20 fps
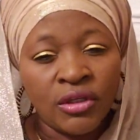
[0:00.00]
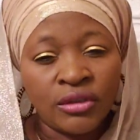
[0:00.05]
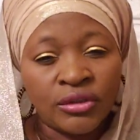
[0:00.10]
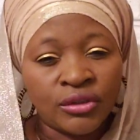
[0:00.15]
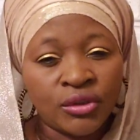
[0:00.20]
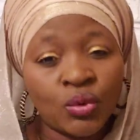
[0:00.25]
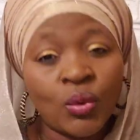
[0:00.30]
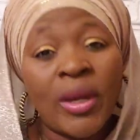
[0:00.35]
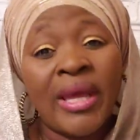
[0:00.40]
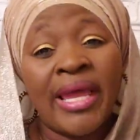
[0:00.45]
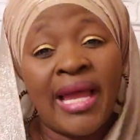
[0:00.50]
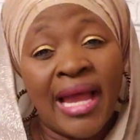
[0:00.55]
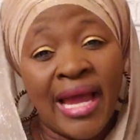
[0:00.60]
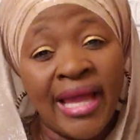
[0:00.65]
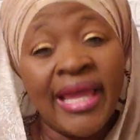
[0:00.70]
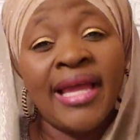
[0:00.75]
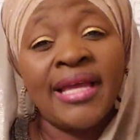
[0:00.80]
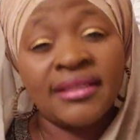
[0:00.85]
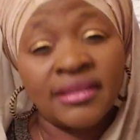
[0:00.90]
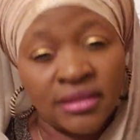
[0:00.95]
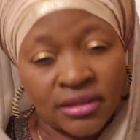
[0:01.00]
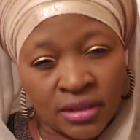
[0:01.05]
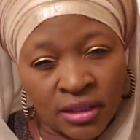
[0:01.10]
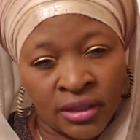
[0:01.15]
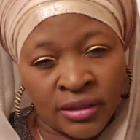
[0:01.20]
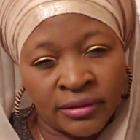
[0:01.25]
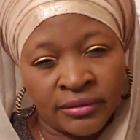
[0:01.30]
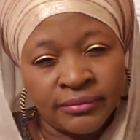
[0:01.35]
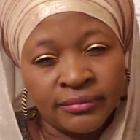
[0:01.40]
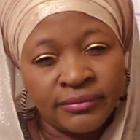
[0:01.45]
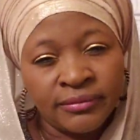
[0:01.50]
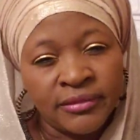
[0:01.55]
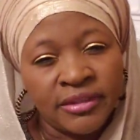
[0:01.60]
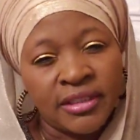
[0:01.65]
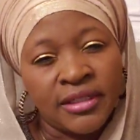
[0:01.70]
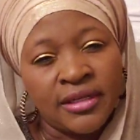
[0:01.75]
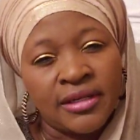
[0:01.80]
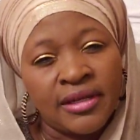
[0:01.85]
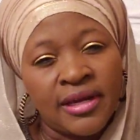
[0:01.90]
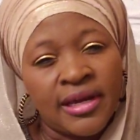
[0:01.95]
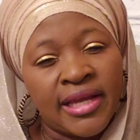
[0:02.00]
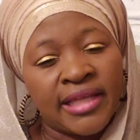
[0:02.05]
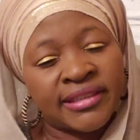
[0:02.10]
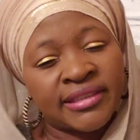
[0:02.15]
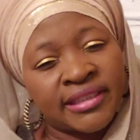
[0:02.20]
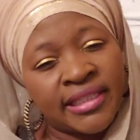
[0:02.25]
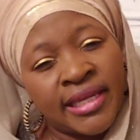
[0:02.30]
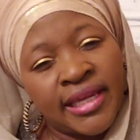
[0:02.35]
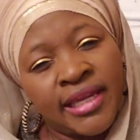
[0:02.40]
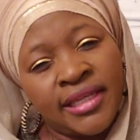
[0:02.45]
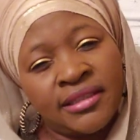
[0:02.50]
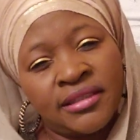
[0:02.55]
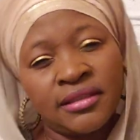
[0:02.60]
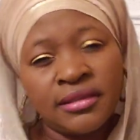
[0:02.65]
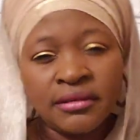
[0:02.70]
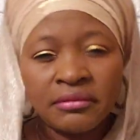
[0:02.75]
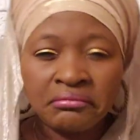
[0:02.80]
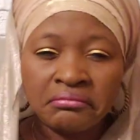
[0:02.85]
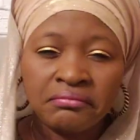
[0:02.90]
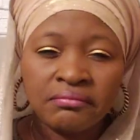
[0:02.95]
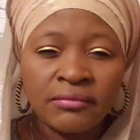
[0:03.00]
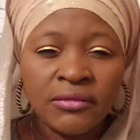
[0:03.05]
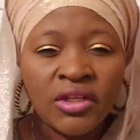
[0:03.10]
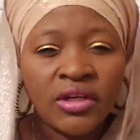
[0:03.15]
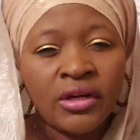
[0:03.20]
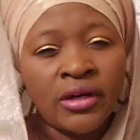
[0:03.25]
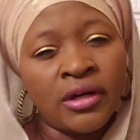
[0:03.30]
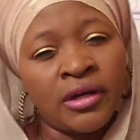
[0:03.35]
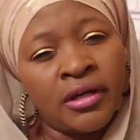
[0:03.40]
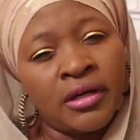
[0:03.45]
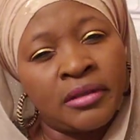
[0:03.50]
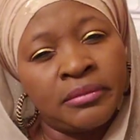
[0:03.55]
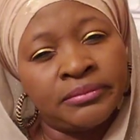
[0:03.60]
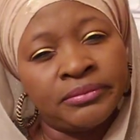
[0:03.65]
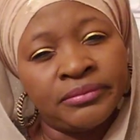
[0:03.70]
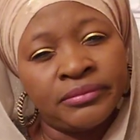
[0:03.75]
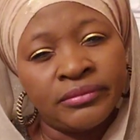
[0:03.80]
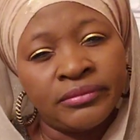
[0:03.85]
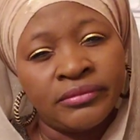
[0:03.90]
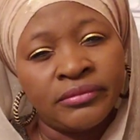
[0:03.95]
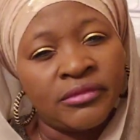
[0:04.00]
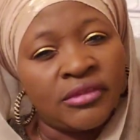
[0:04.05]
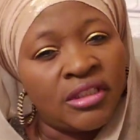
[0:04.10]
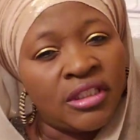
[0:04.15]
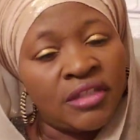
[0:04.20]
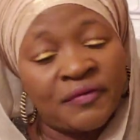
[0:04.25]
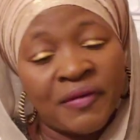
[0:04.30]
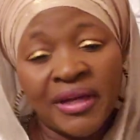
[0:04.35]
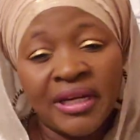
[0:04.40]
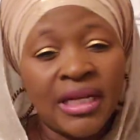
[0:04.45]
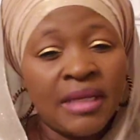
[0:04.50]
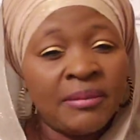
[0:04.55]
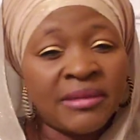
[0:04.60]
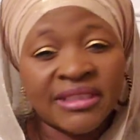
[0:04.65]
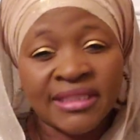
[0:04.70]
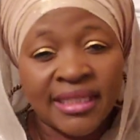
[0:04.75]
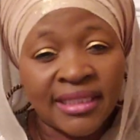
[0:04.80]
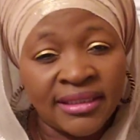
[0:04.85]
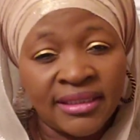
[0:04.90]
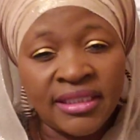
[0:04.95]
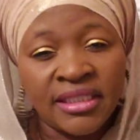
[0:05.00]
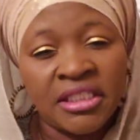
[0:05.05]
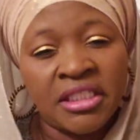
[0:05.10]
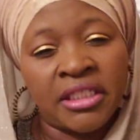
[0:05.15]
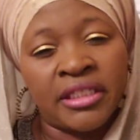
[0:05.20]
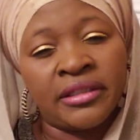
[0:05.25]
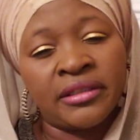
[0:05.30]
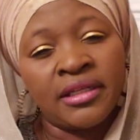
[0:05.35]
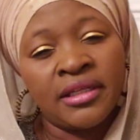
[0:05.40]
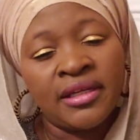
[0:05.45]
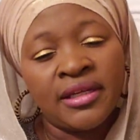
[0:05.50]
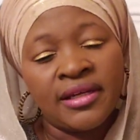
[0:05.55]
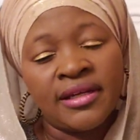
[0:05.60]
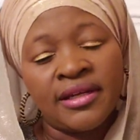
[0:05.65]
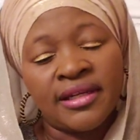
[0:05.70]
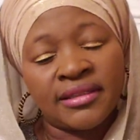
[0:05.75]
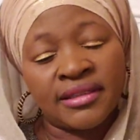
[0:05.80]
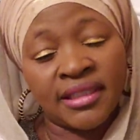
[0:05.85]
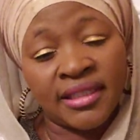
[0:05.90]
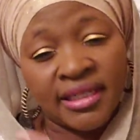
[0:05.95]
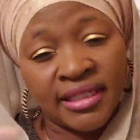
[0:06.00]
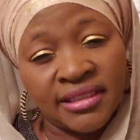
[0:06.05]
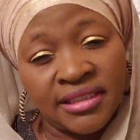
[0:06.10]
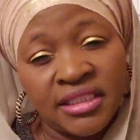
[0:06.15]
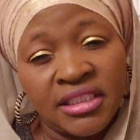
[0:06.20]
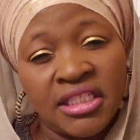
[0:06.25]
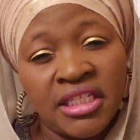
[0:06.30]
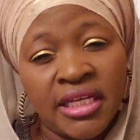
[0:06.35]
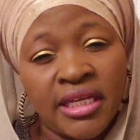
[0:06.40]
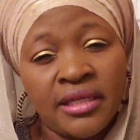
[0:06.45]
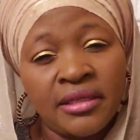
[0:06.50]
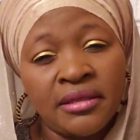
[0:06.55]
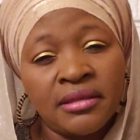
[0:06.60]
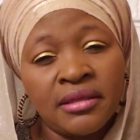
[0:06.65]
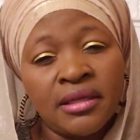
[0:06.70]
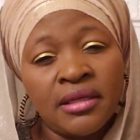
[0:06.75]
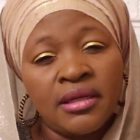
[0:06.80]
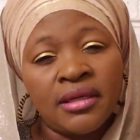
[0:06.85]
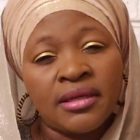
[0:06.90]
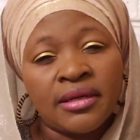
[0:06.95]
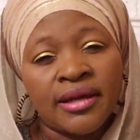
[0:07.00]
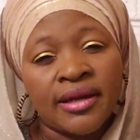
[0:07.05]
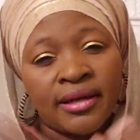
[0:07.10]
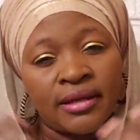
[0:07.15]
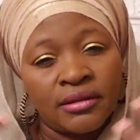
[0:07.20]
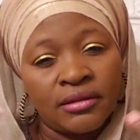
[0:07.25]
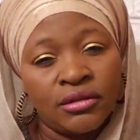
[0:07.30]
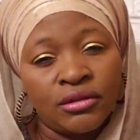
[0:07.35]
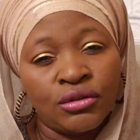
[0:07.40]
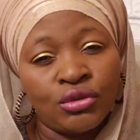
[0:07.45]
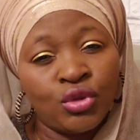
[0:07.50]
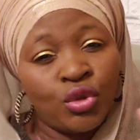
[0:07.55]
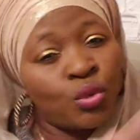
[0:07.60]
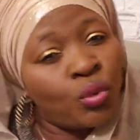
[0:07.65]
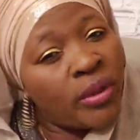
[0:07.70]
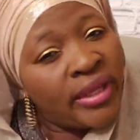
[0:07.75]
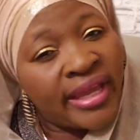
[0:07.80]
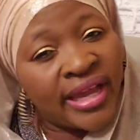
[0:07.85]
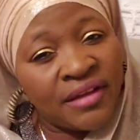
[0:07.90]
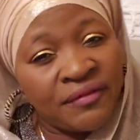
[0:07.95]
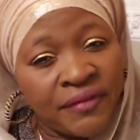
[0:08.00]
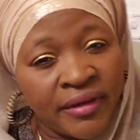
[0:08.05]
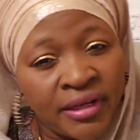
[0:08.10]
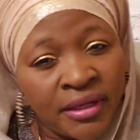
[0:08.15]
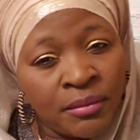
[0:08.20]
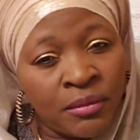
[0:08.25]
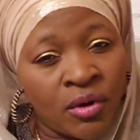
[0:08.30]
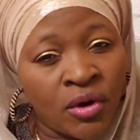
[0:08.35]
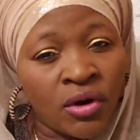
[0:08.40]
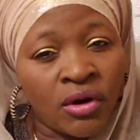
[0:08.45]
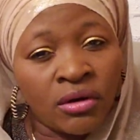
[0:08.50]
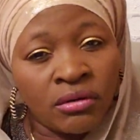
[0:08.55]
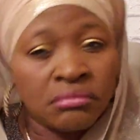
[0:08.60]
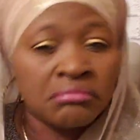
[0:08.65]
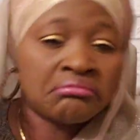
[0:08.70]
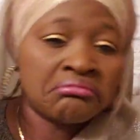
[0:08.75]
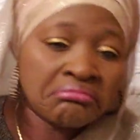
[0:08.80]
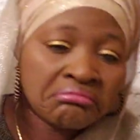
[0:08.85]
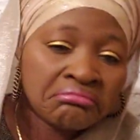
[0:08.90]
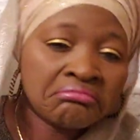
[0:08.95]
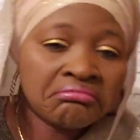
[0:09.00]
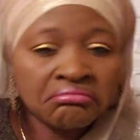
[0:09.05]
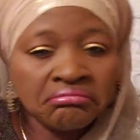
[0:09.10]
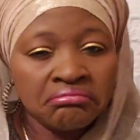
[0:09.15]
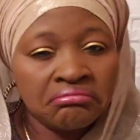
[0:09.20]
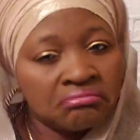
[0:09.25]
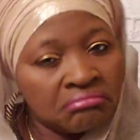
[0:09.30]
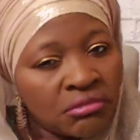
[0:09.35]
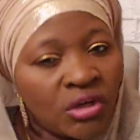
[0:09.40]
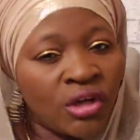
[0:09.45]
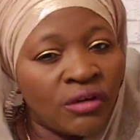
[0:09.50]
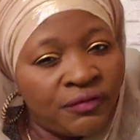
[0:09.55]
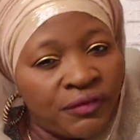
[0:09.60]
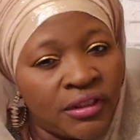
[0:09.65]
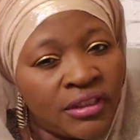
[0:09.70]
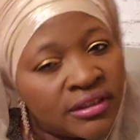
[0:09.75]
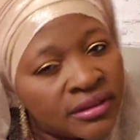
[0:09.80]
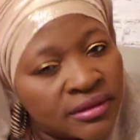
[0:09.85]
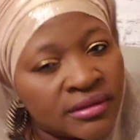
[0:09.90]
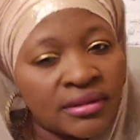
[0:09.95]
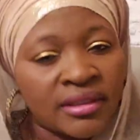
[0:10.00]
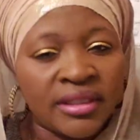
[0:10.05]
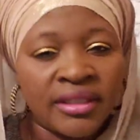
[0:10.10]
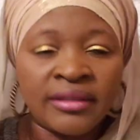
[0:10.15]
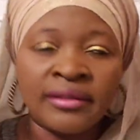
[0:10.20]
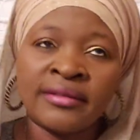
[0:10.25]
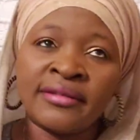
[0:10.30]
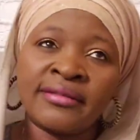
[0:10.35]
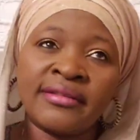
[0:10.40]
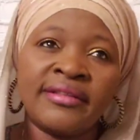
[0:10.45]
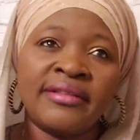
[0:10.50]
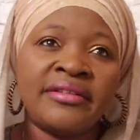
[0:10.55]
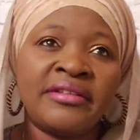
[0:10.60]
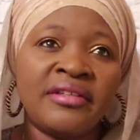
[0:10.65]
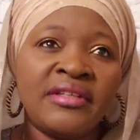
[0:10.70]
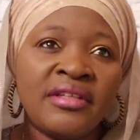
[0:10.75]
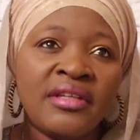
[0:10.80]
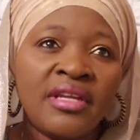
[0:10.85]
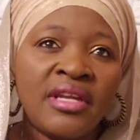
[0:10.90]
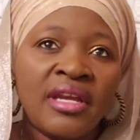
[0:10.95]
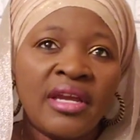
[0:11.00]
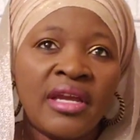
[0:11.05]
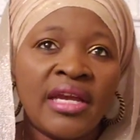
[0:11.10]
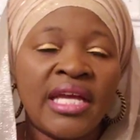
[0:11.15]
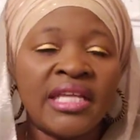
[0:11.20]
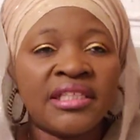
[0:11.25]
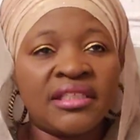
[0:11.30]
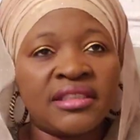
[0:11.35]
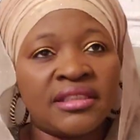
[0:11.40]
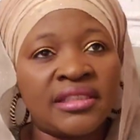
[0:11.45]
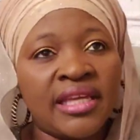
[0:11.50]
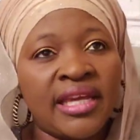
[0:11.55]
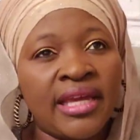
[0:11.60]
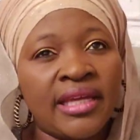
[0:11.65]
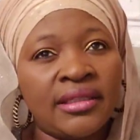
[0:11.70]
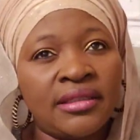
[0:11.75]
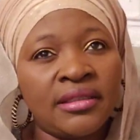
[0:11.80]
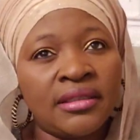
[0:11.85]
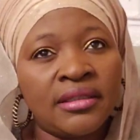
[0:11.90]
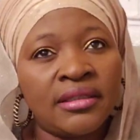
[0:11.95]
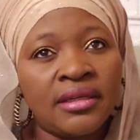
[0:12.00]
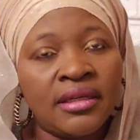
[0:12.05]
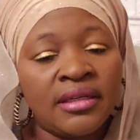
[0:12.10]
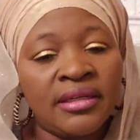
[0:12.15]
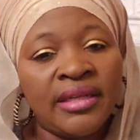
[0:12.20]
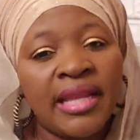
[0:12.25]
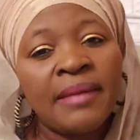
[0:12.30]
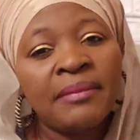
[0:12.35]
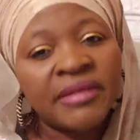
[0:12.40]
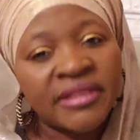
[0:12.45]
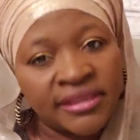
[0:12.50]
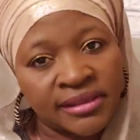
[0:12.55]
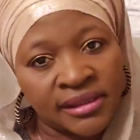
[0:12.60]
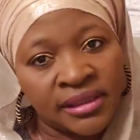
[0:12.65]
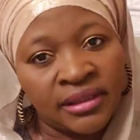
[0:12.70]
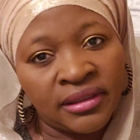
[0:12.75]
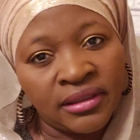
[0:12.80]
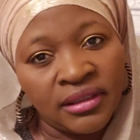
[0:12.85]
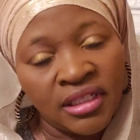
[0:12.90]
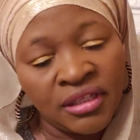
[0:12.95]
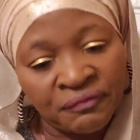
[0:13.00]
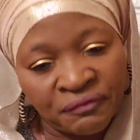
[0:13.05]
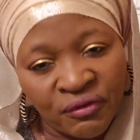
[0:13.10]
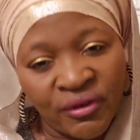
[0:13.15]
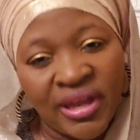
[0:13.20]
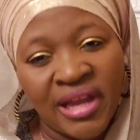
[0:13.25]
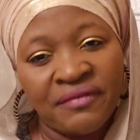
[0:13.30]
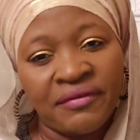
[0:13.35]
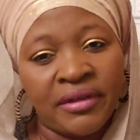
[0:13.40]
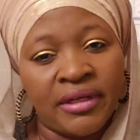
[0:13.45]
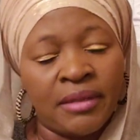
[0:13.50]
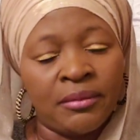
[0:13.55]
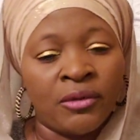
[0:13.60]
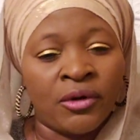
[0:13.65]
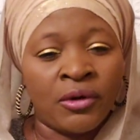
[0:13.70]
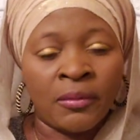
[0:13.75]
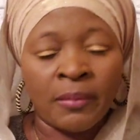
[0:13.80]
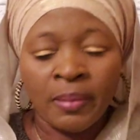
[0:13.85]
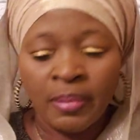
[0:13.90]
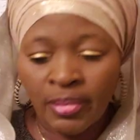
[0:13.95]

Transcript: So I asked her, I said, if her name is Khadija, I said, Khadija, do we have any more of this thing? And she said, let me see if we have any more.